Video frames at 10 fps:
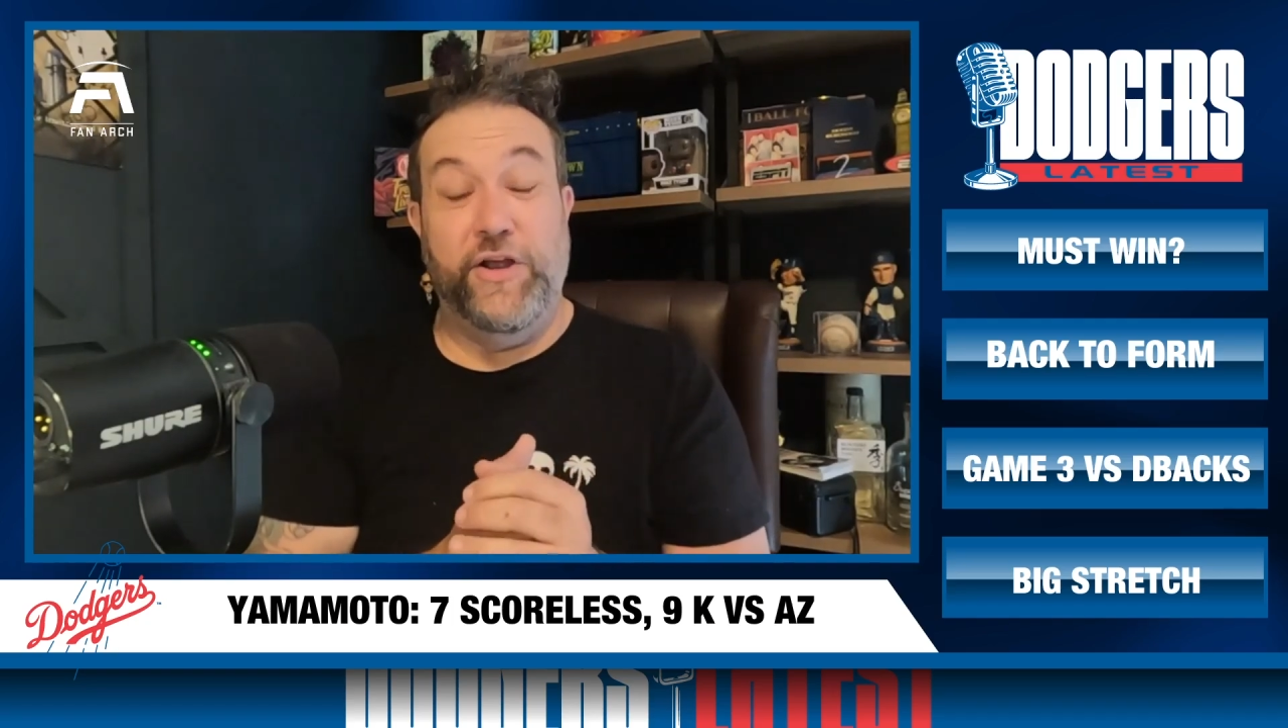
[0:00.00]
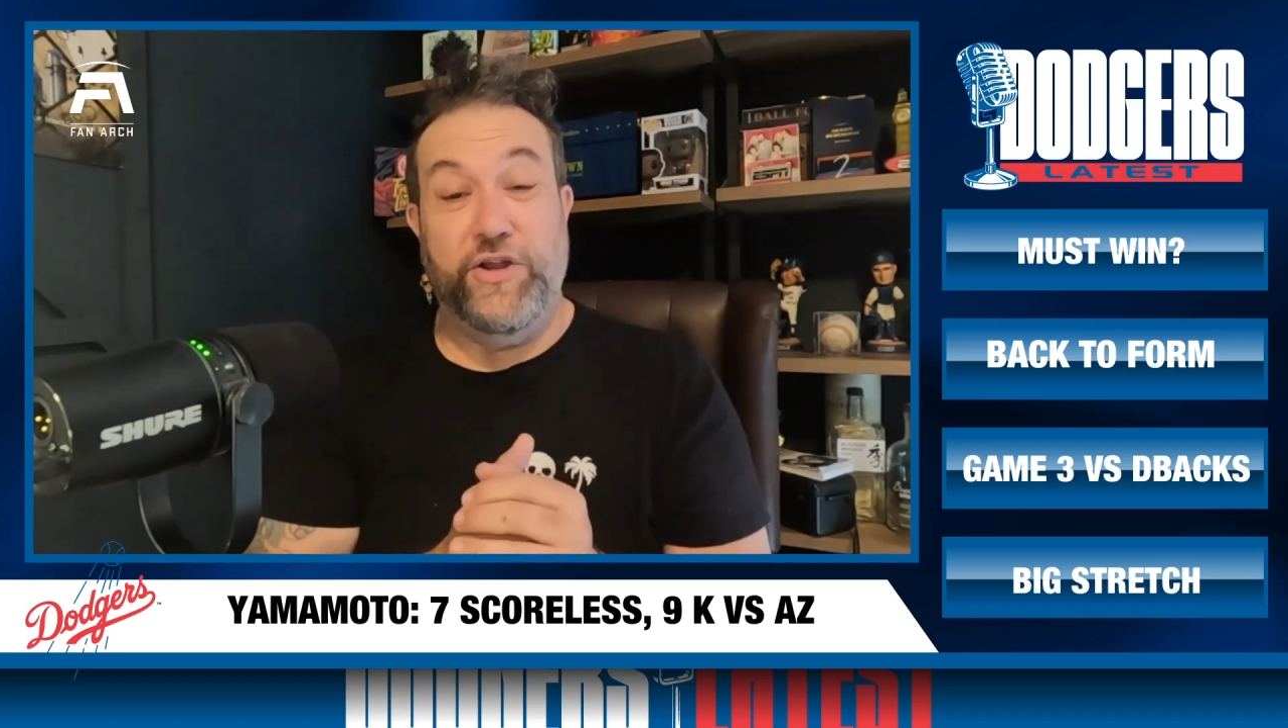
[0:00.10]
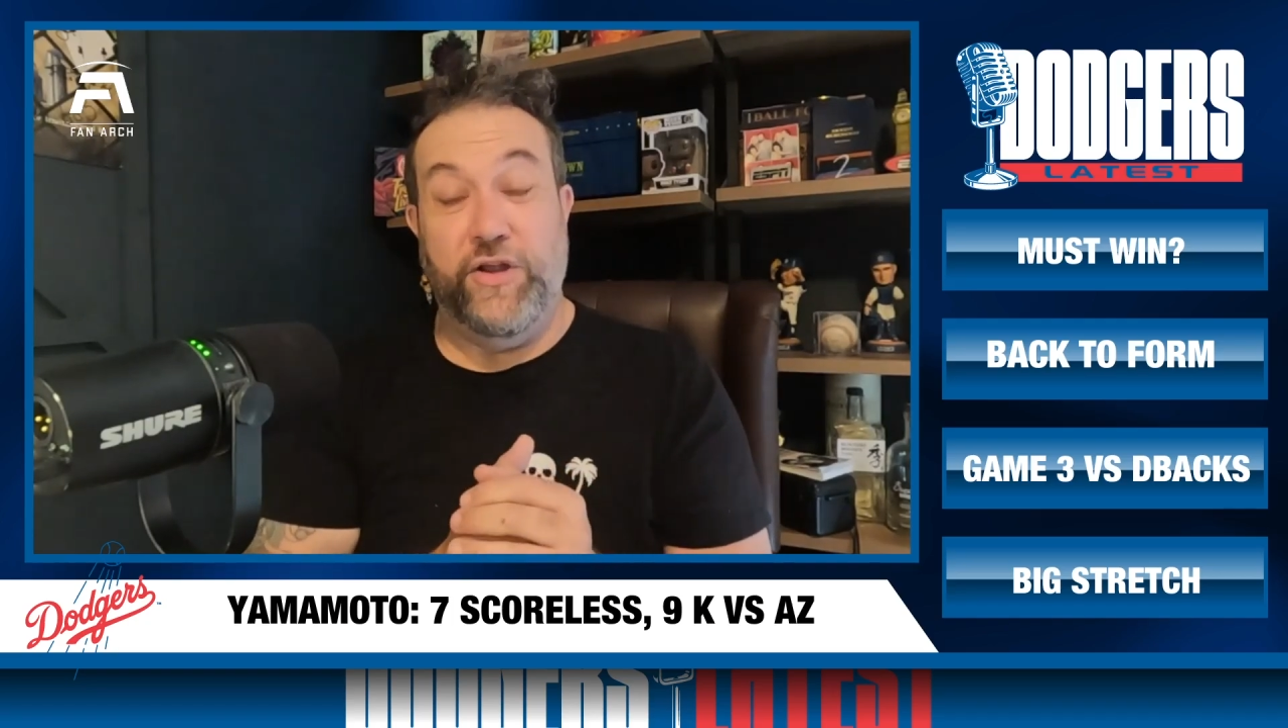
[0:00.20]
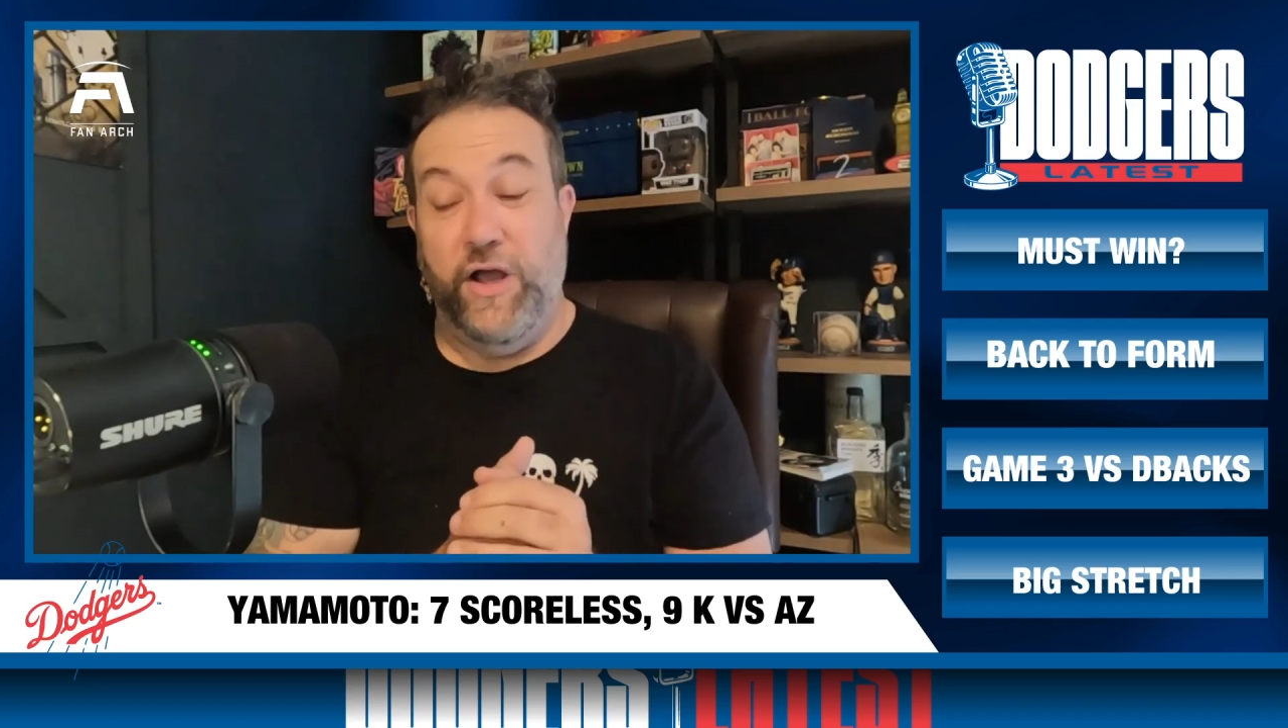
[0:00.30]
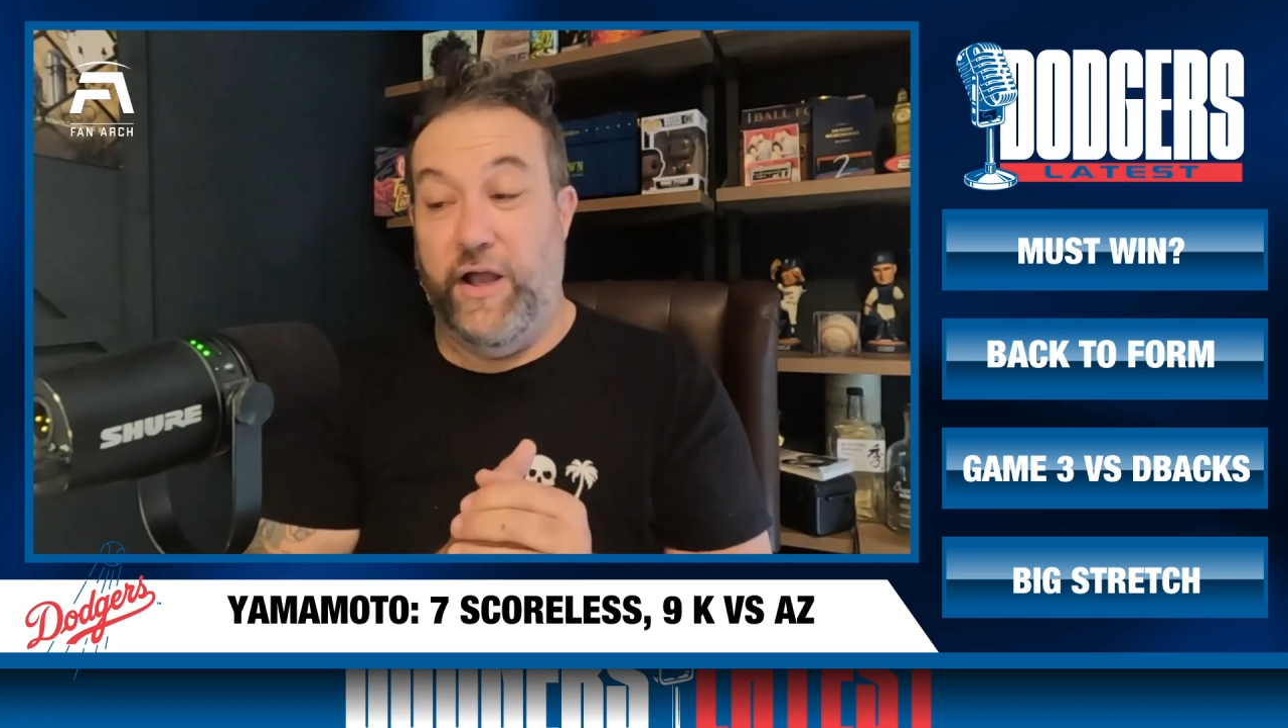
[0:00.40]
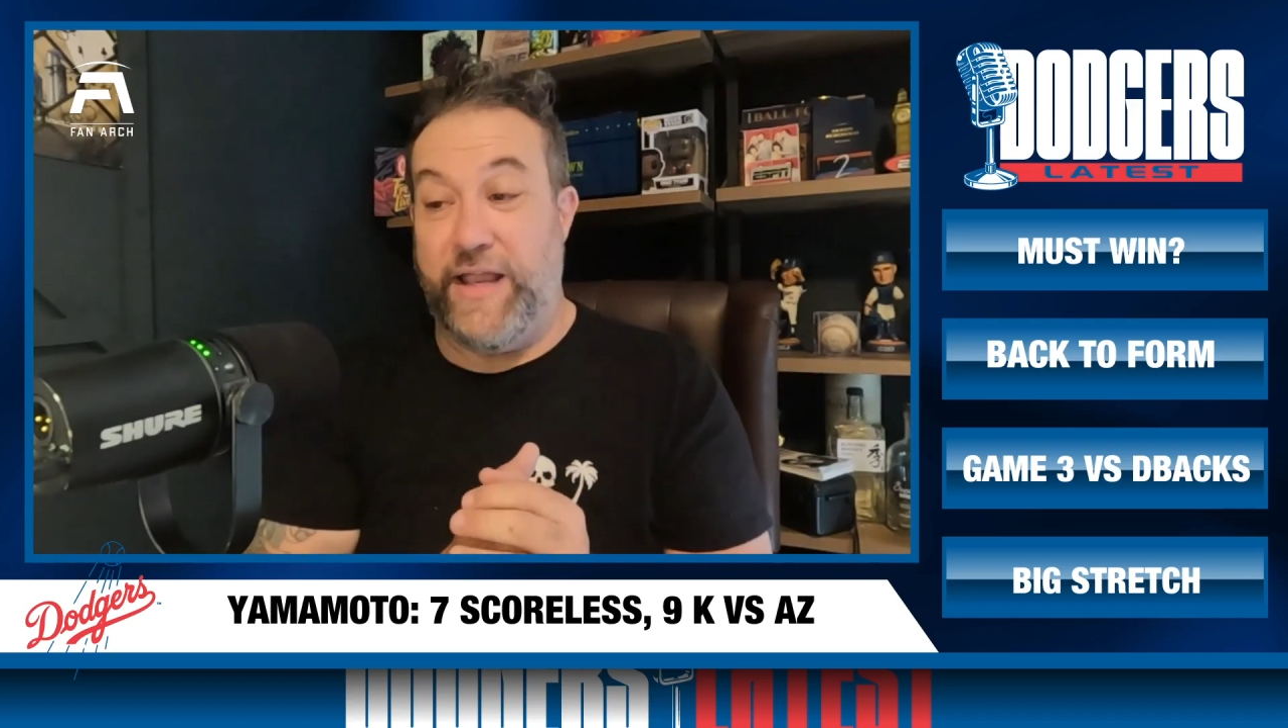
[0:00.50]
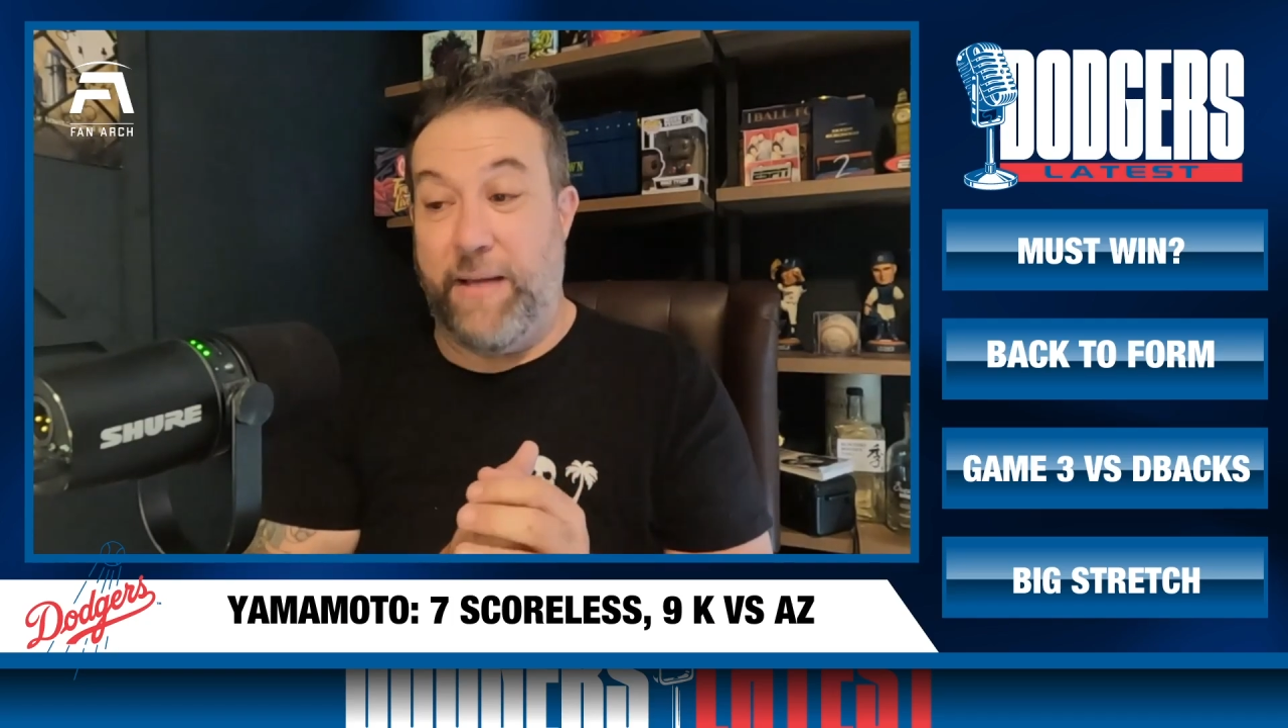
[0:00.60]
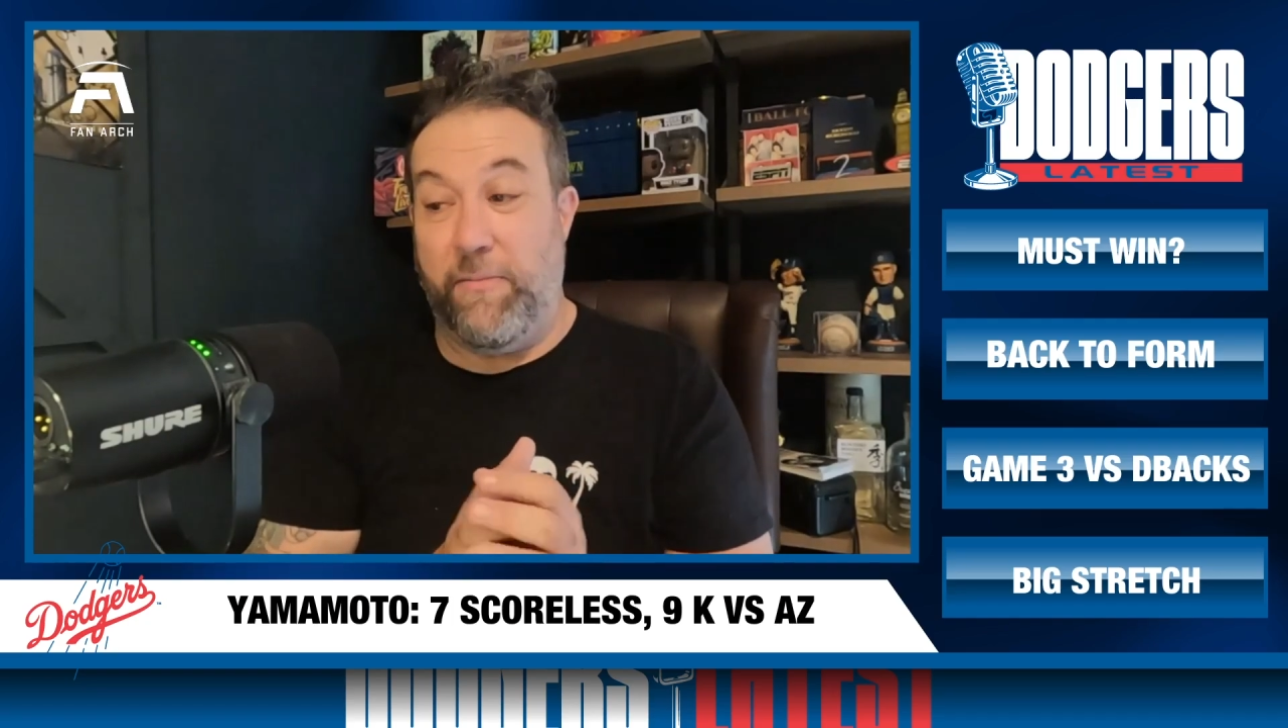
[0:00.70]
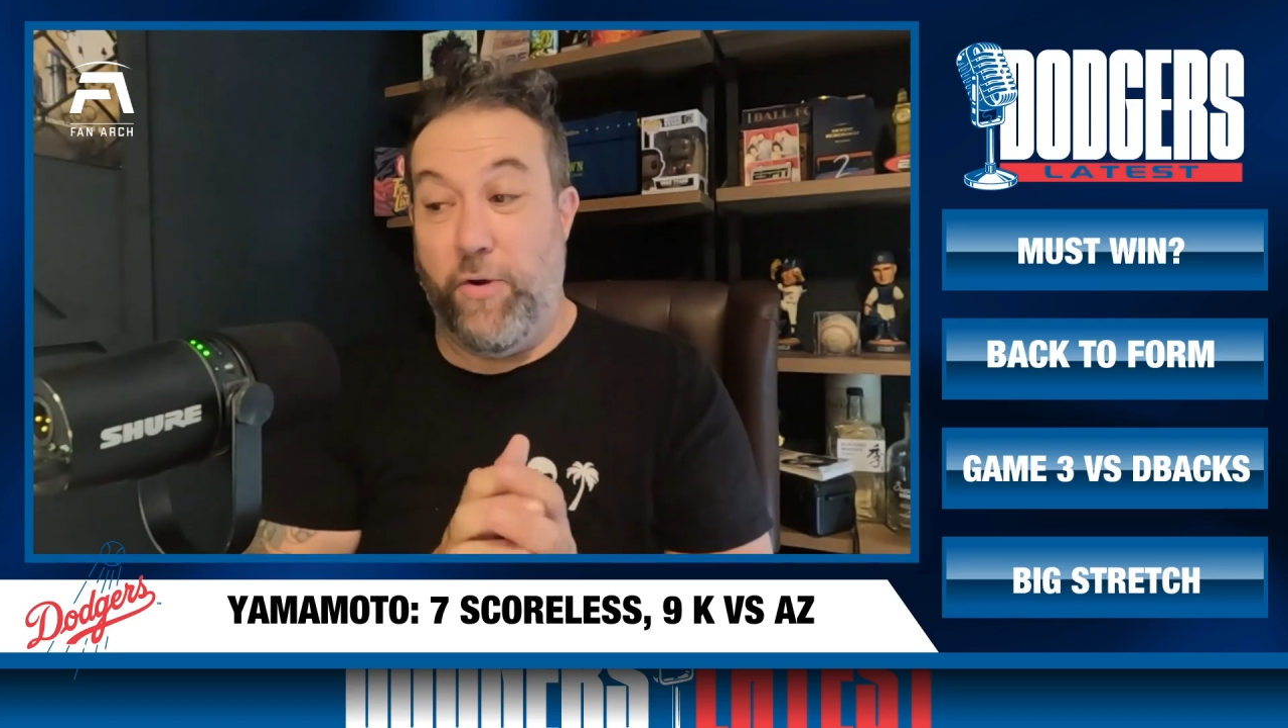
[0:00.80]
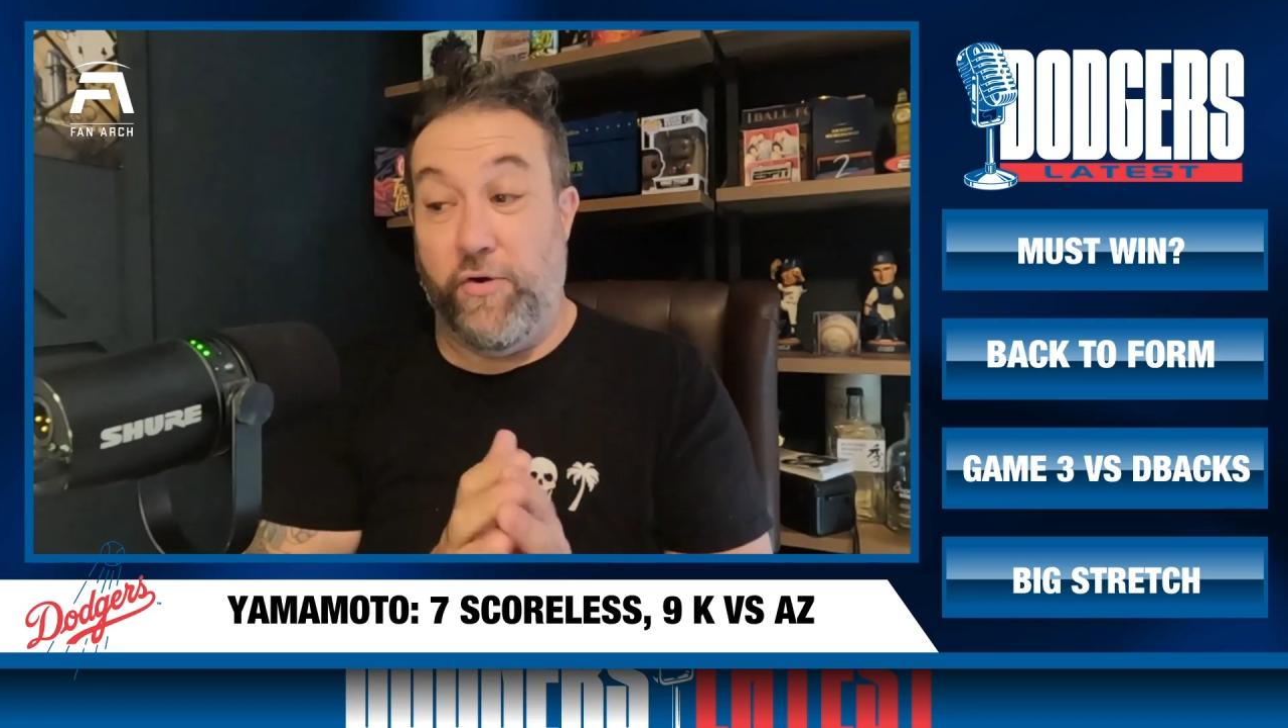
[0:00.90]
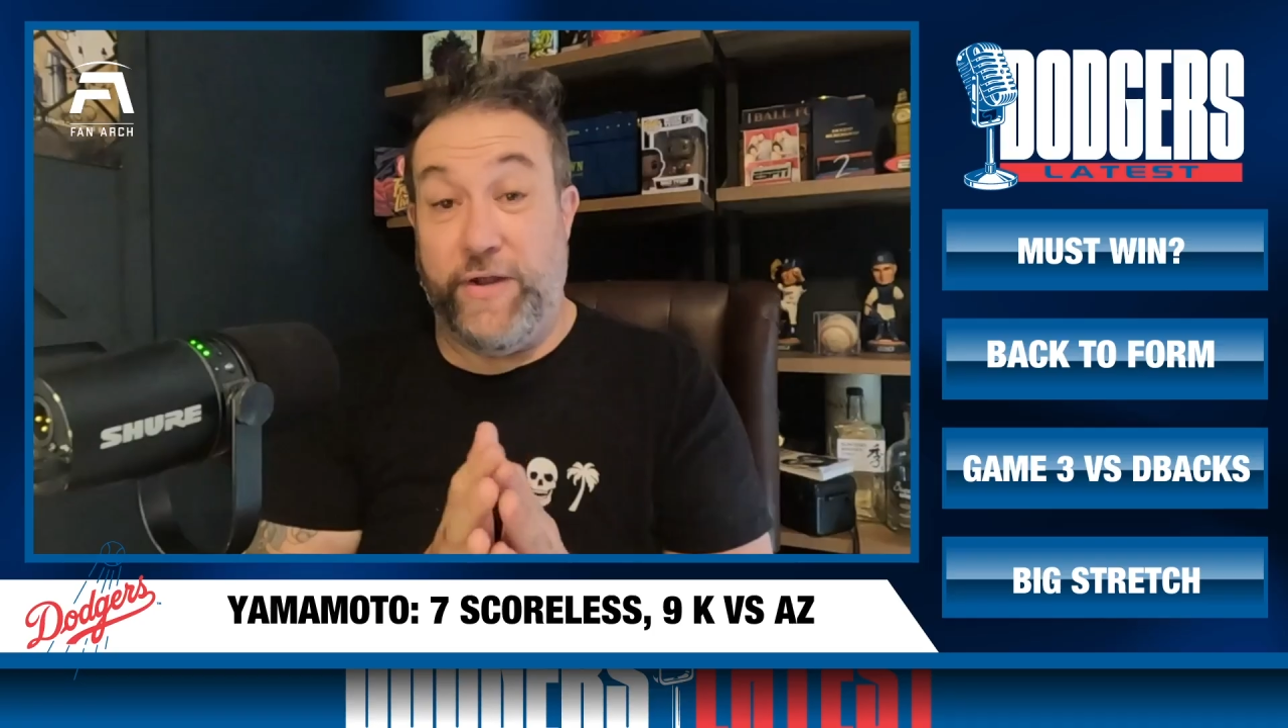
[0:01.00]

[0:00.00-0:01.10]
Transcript: Yamamoto,